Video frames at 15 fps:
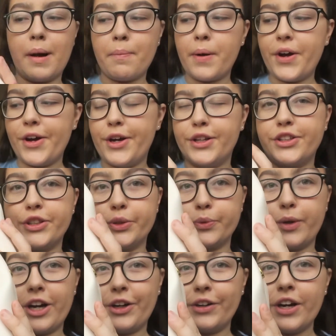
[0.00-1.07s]
purse as
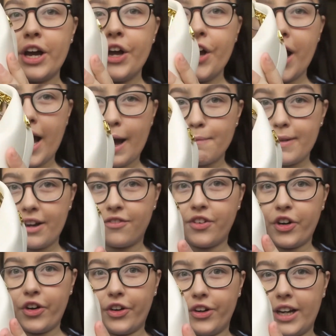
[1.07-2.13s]
well and my
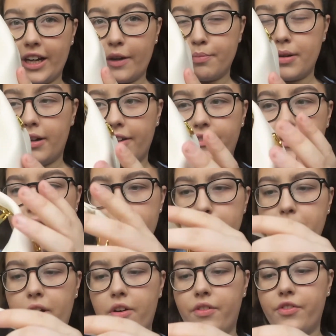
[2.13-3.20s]
phone. I could probably fit
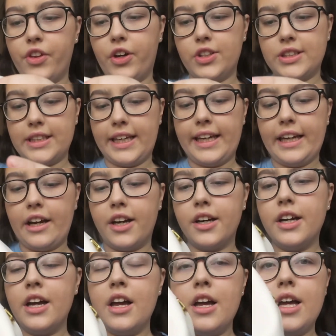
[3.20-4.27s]
both of those in here.